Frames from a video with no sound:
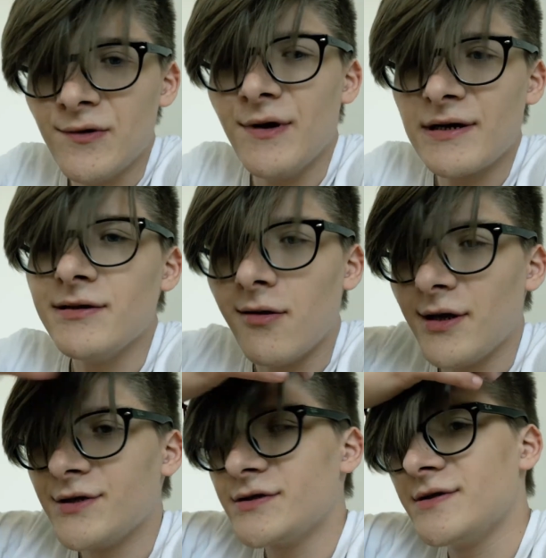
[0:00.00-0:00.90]
do
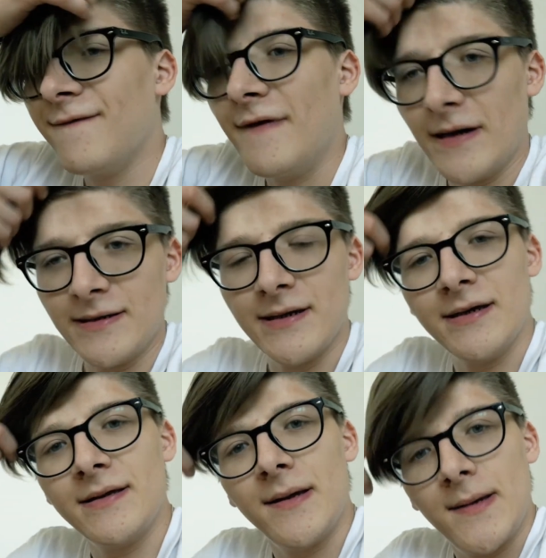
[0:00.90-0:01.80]
acknowledge the fact
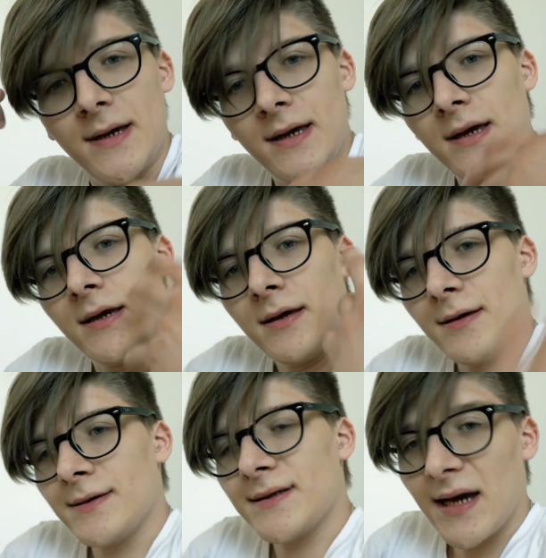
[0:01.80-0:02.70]
that
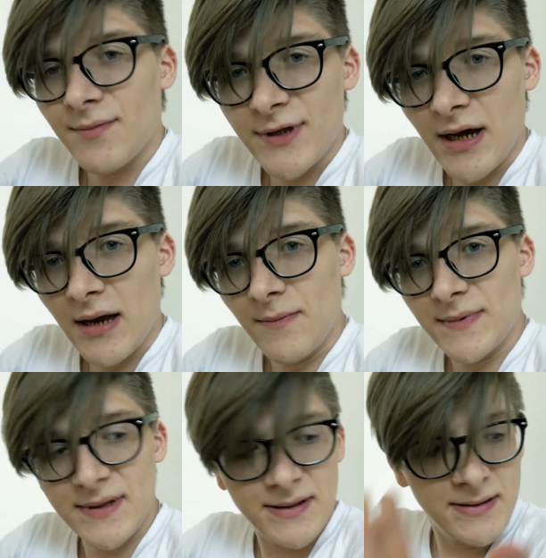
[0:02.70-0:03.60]

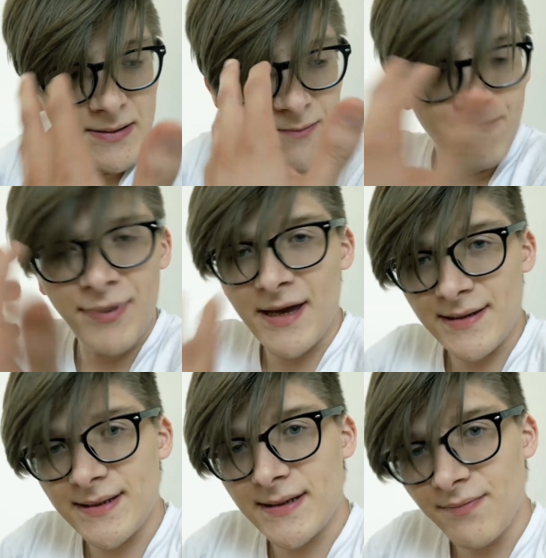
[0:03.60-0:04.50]
sometimes
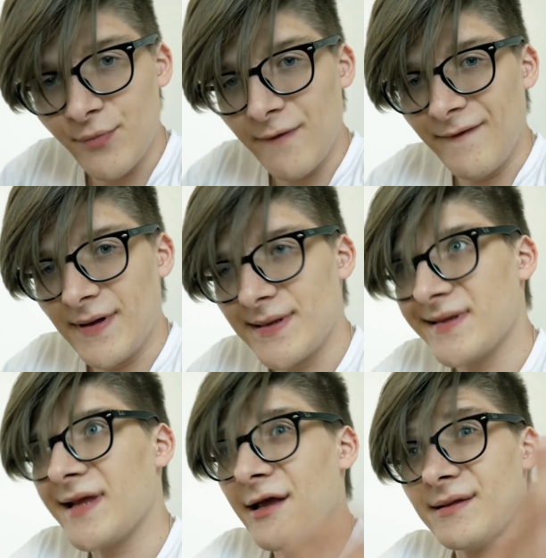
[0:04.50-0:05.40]
best
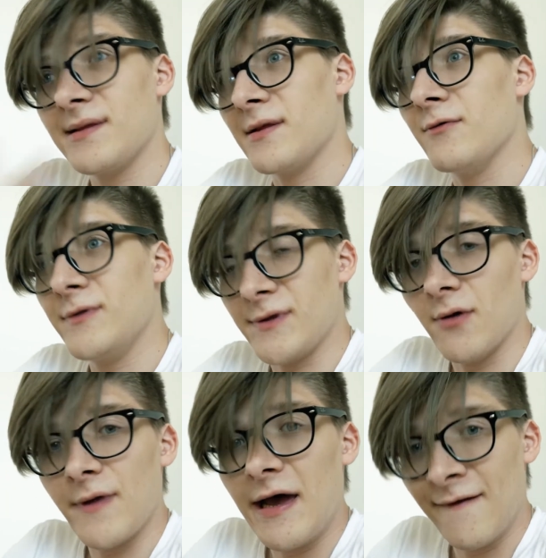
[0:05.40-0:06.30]
movies
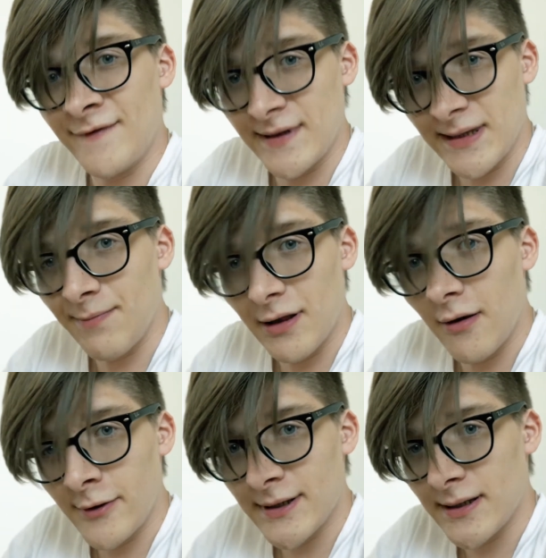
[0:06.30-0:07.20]
don't have this
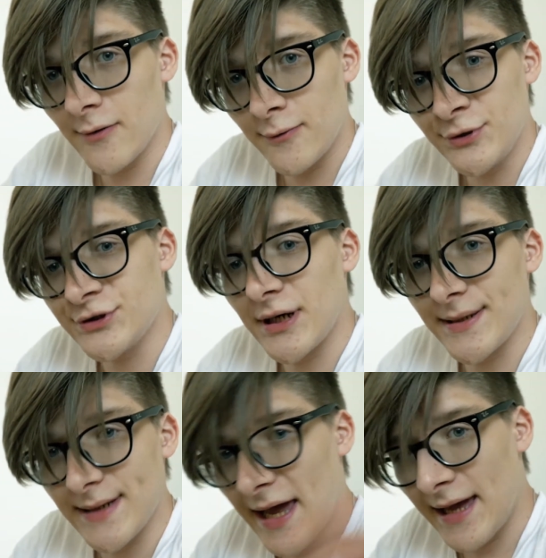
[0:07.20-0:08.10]
epilogue, so
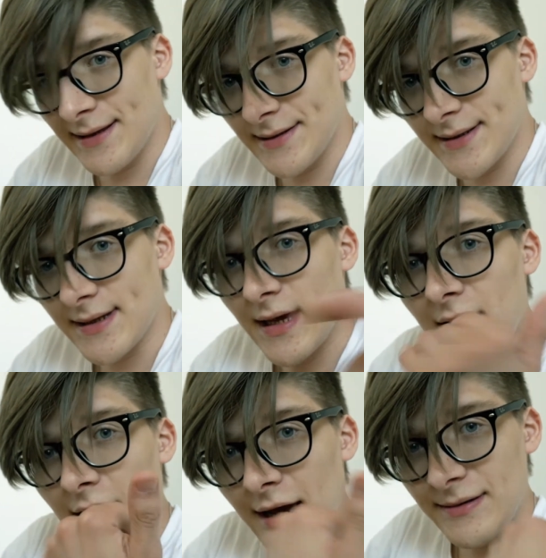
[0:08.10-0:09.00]
just ends
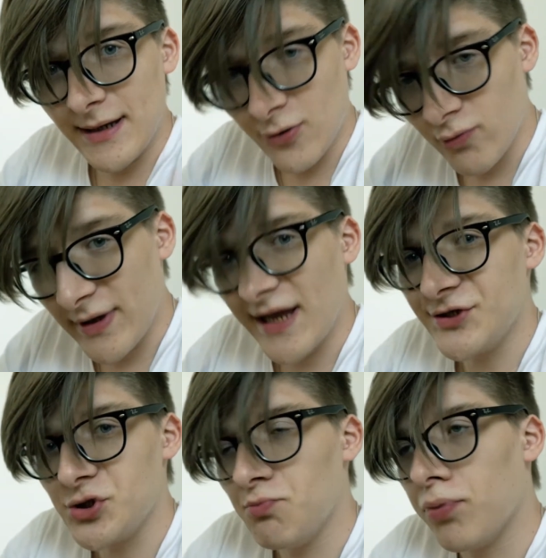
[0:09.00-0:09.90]
at the
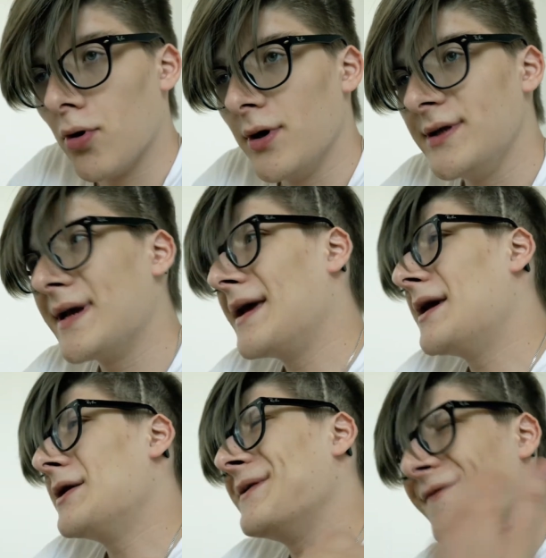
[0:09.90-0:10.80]
culmination point,
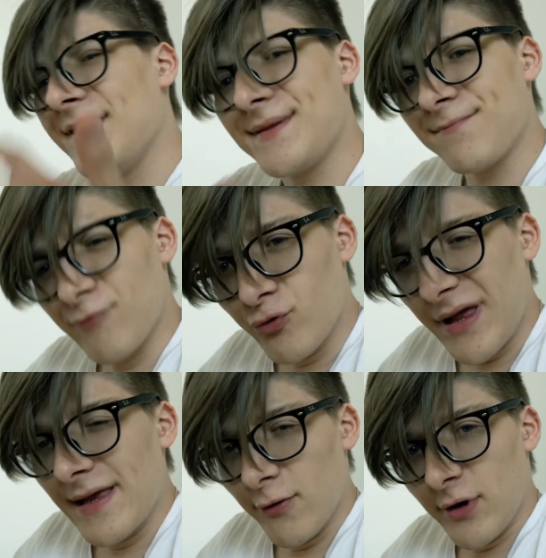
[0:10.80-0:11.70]
though it's
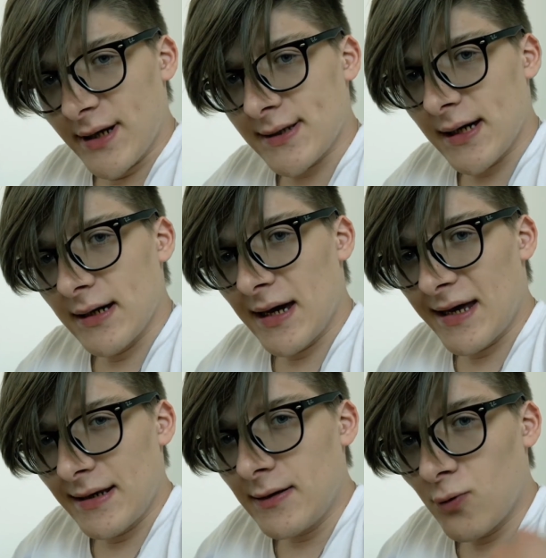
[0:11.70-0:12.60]
really risky.
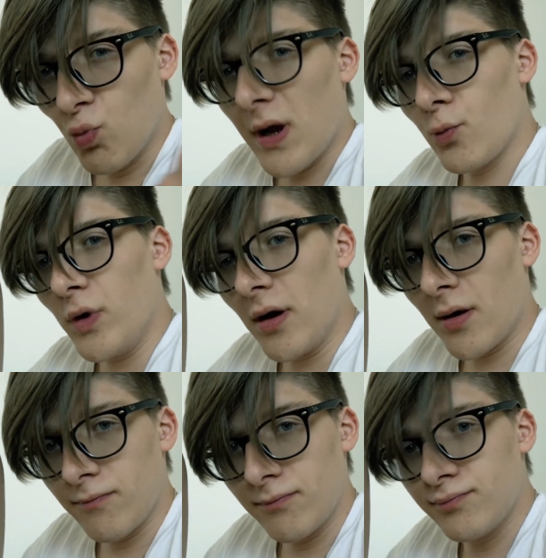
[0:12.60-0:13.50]
And when we
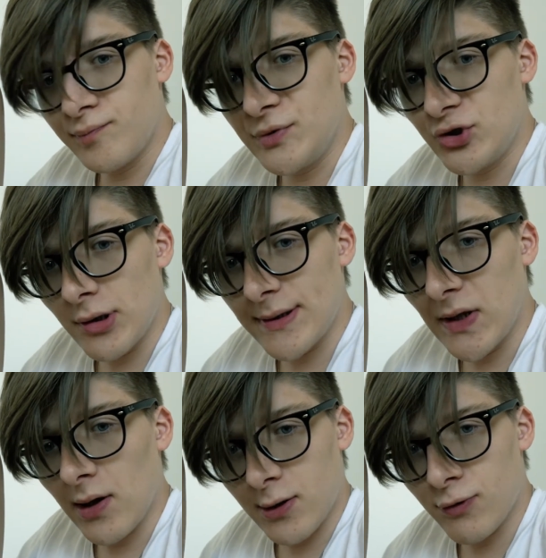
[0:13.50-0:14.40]
are just
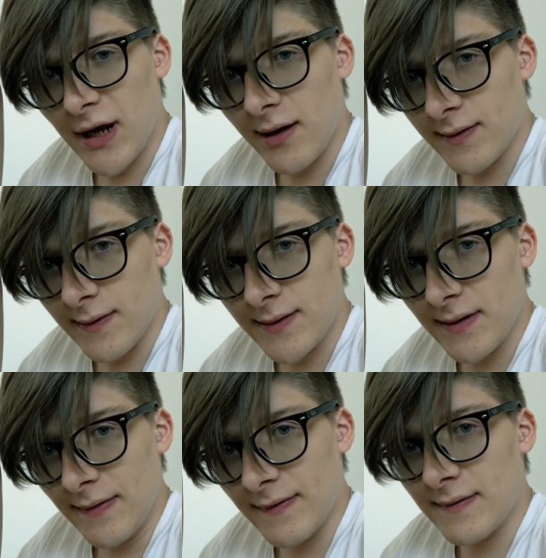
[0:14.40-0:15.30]
young creators and